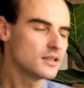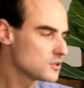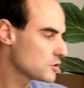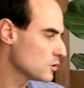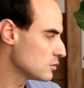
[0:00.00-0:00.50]

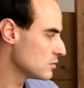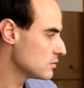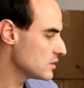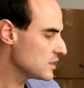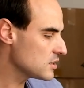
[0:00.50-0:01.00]

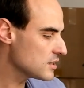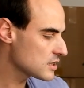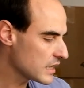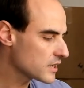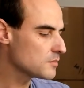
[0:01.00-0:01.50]
So this
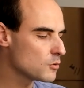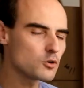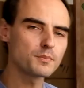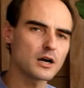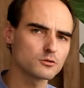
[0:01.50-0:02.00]
is like a
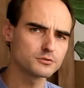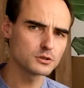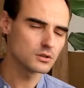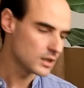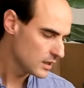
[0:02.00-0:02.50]
more
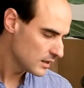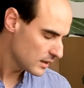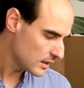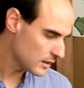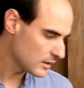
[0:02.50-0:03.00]
powerful
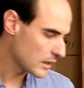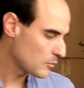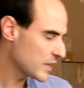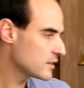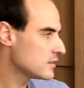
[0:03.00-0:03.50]

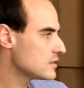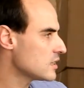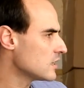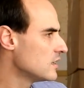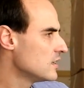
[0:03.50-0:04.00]
Laman
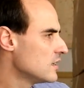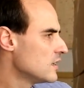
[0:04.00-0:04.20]
tea.